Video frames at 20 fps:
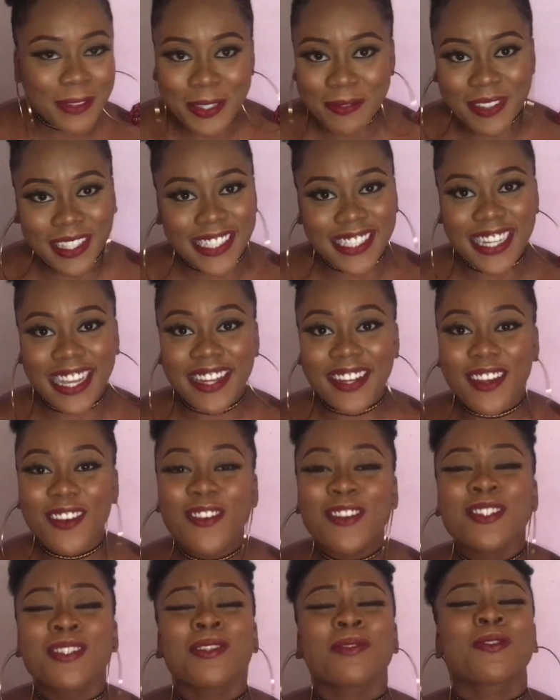to my channel.
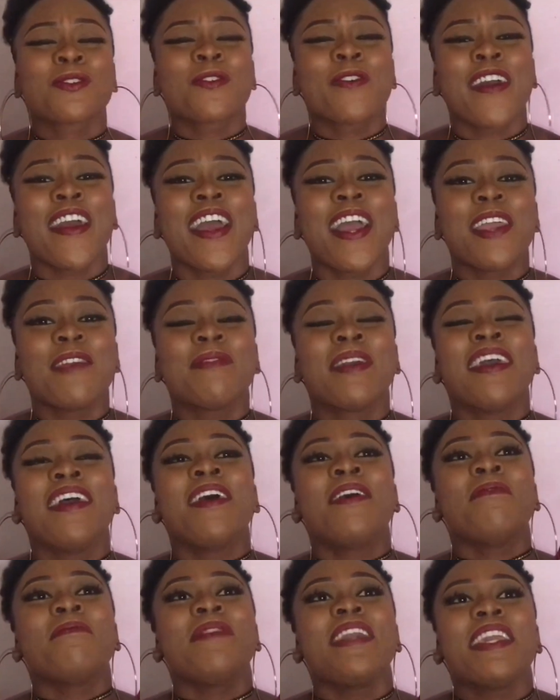Subscribe,
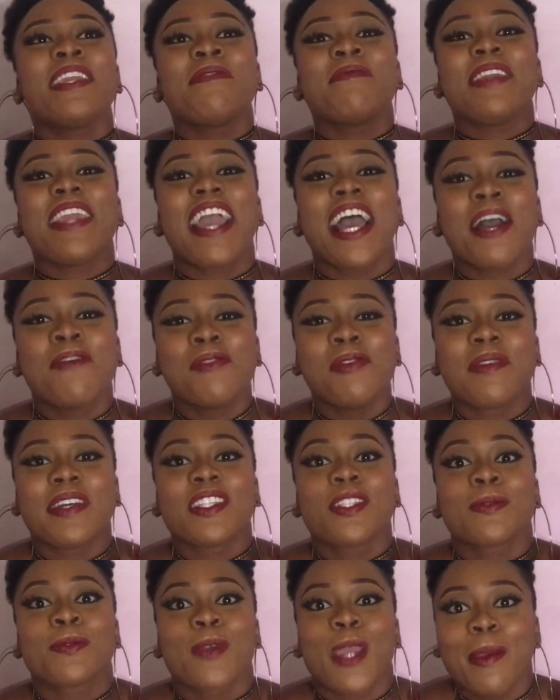make me happy by
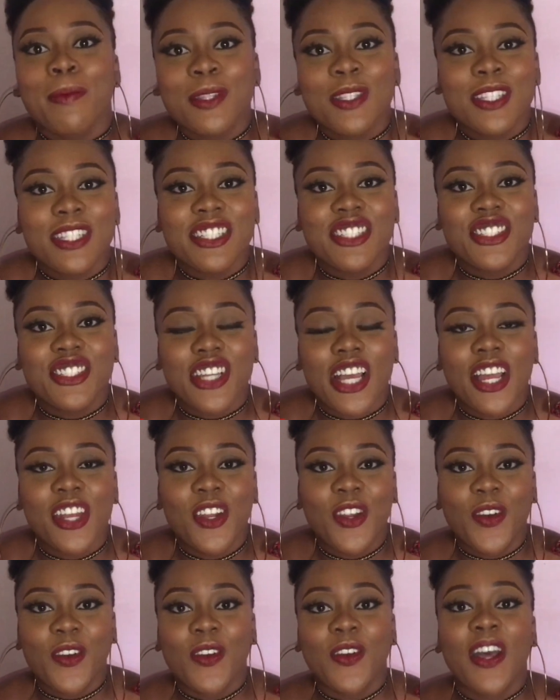subscribing to this
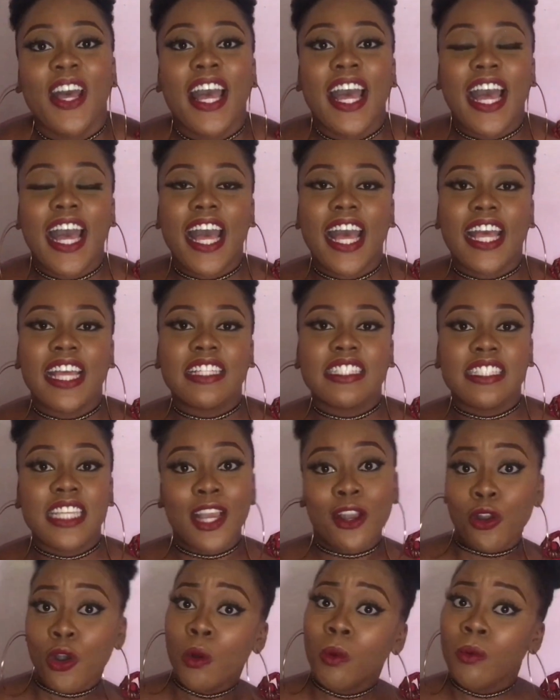channel. And
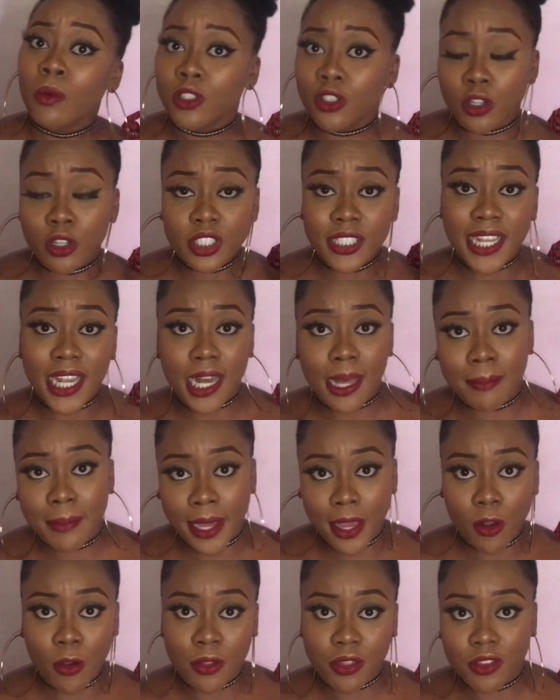yeah, go check out
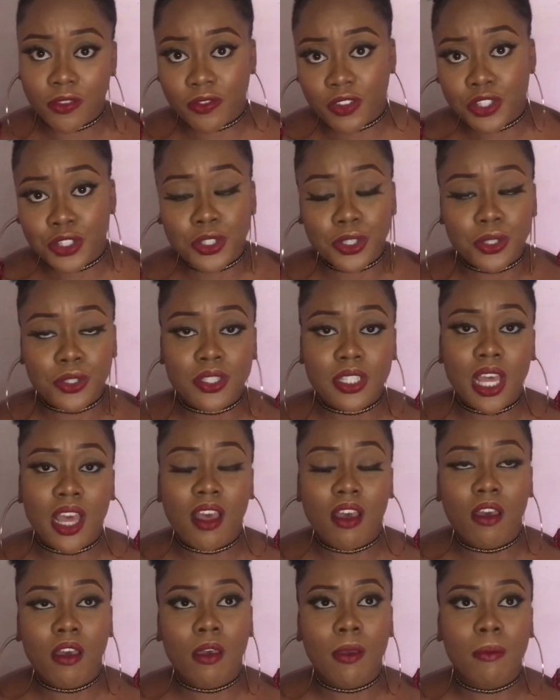my other videos.
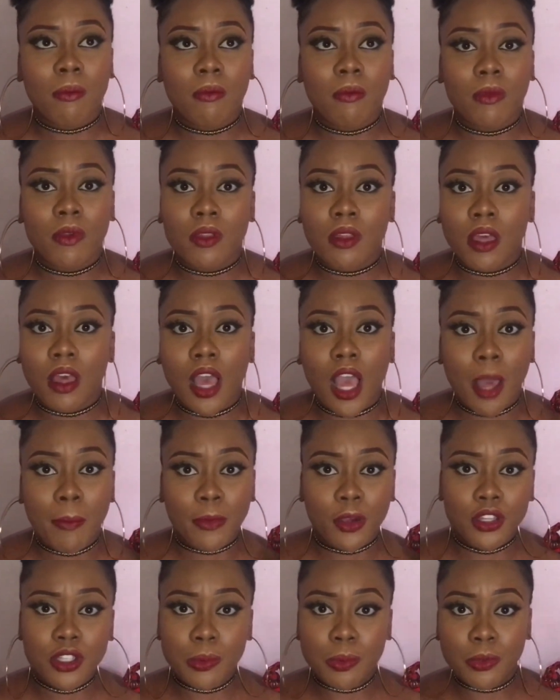I'm
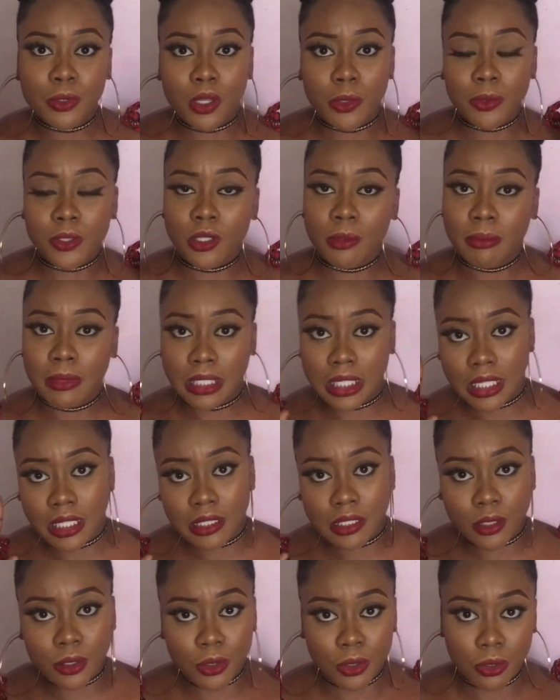going to put up some
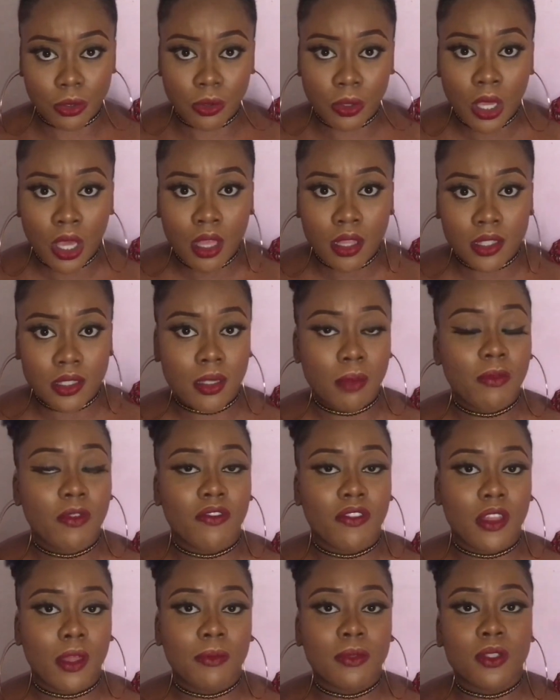links to some
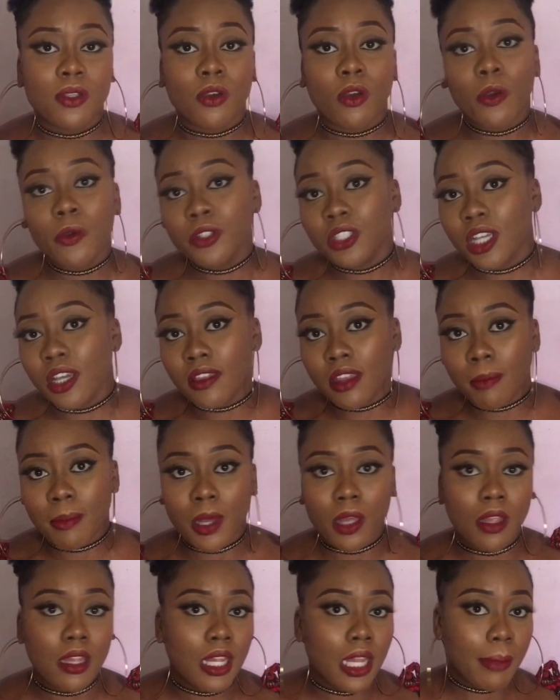of them, so go check them
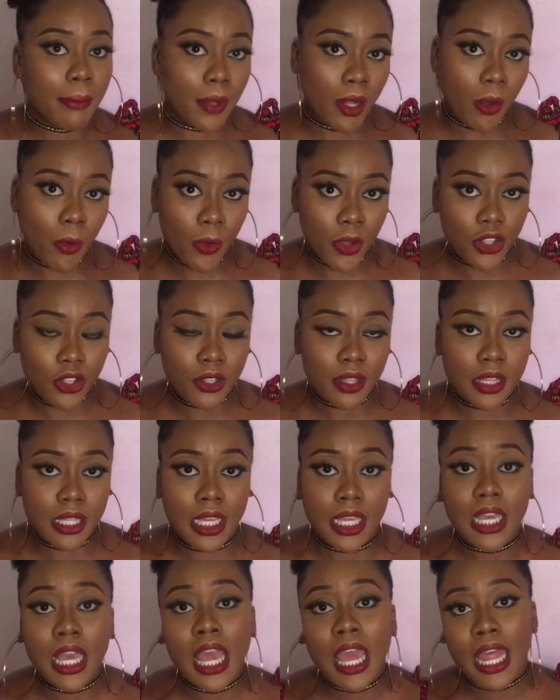out and let me know what you
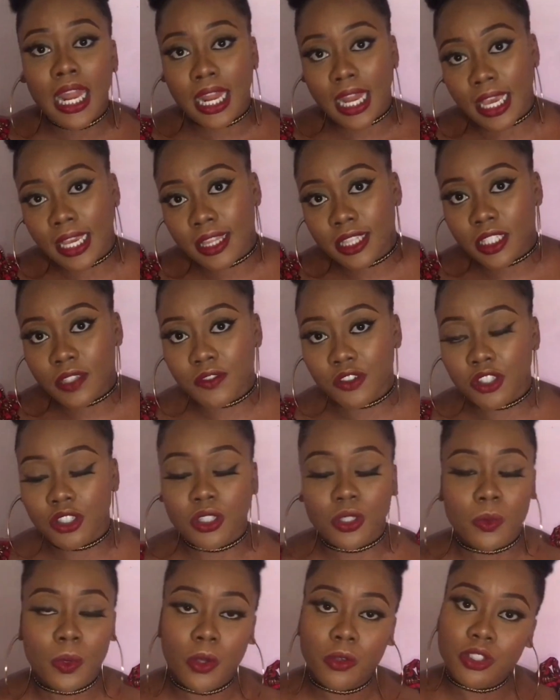think. Like this video
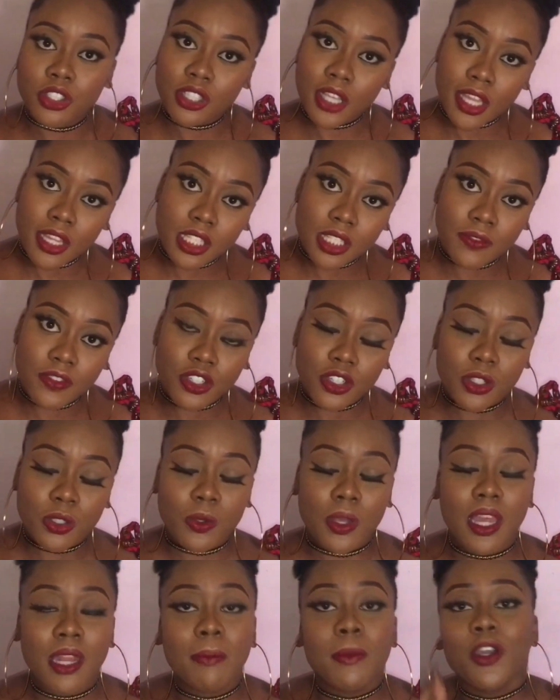as well, share this video as
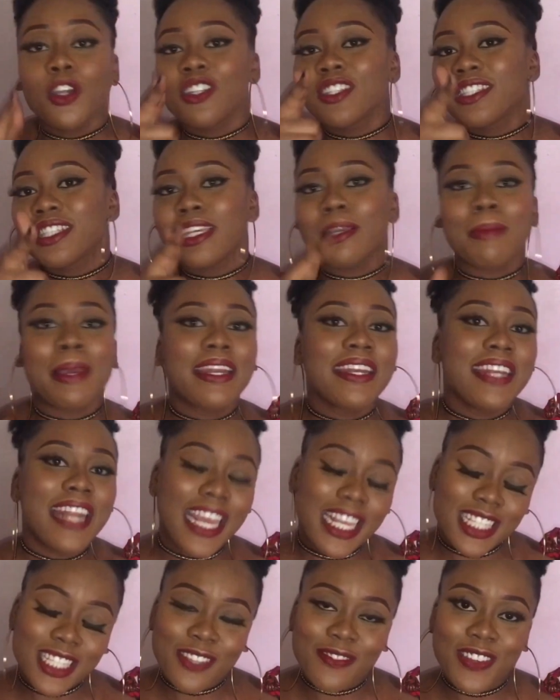well, and I'm going to see you in my
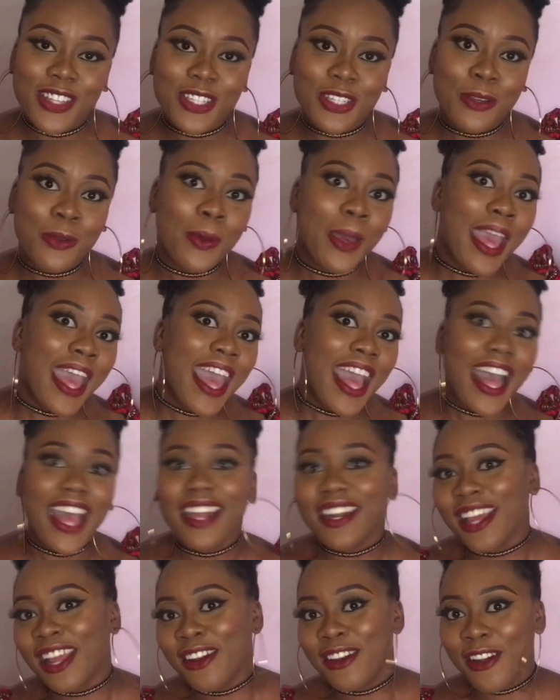next video.
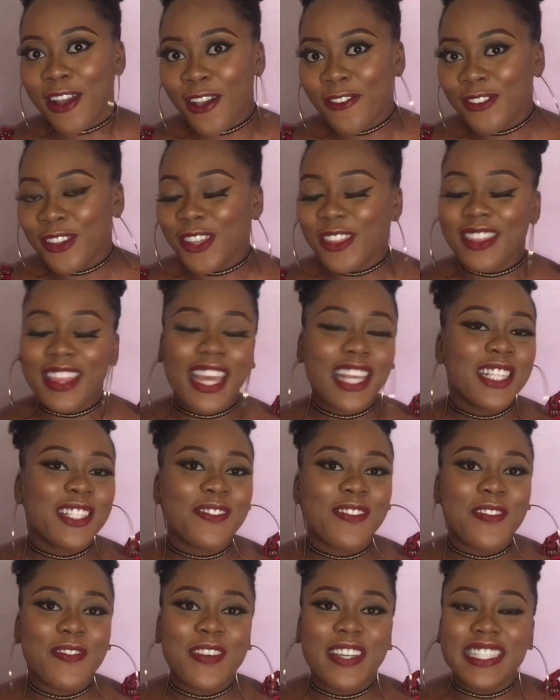And I love you. Thanks
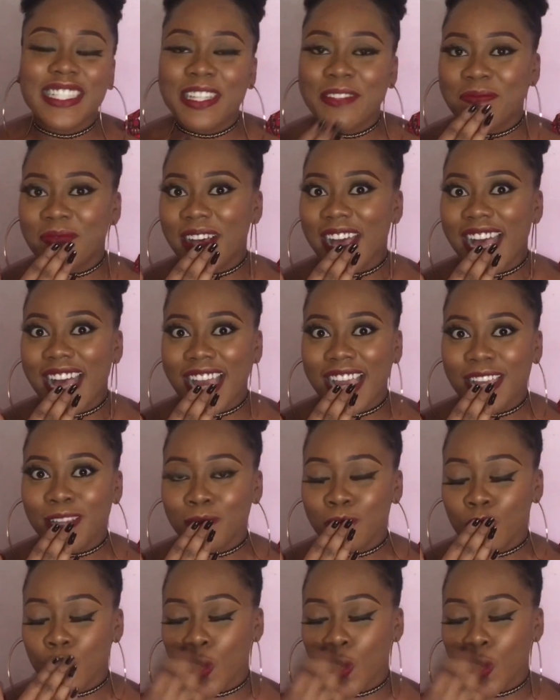for watching. Bye.